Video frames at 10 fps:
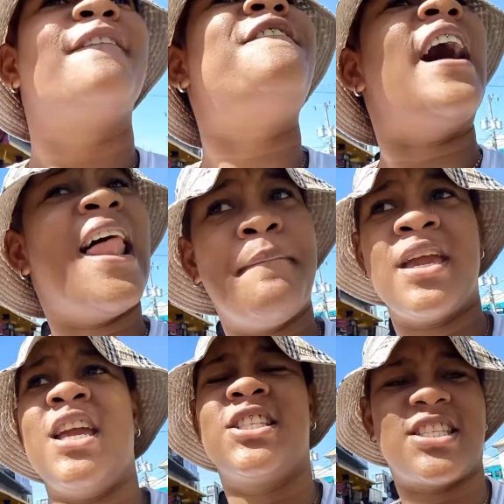Follow
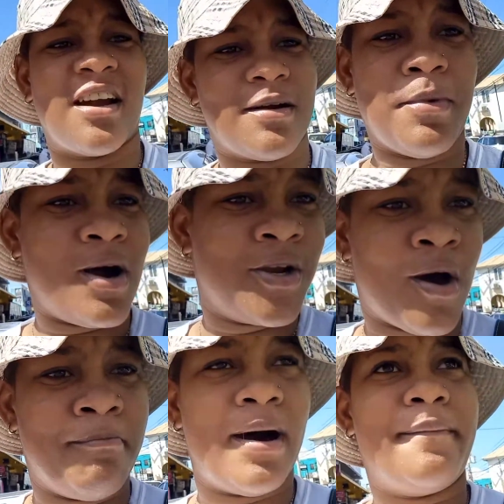me Instagram about
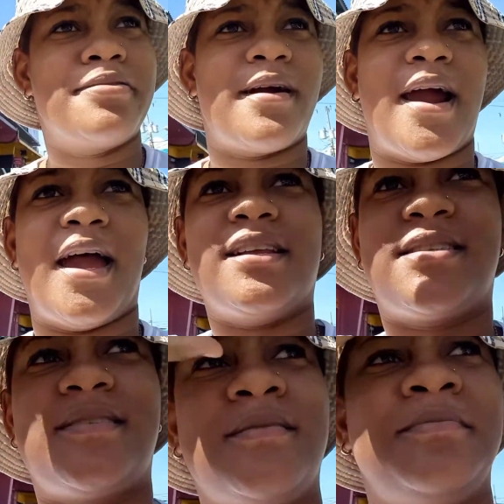number, bright.
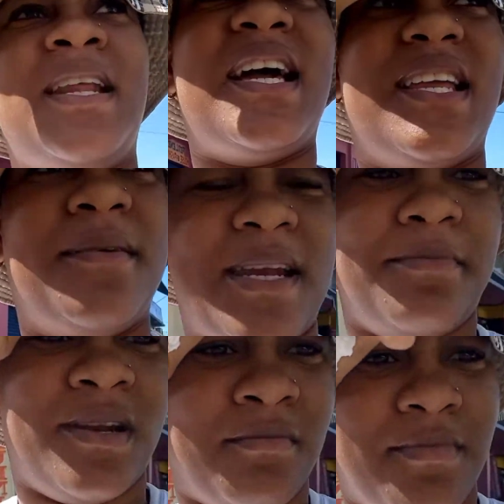You never give nobody my
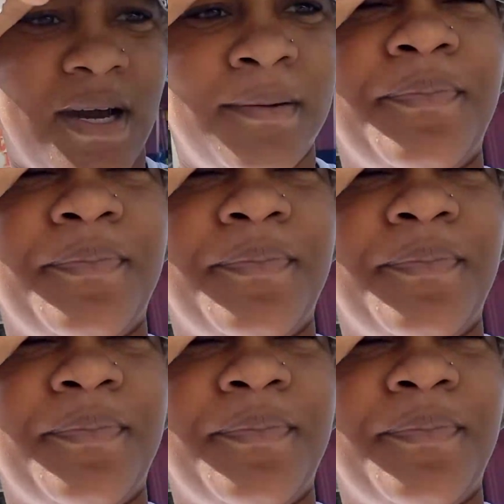number.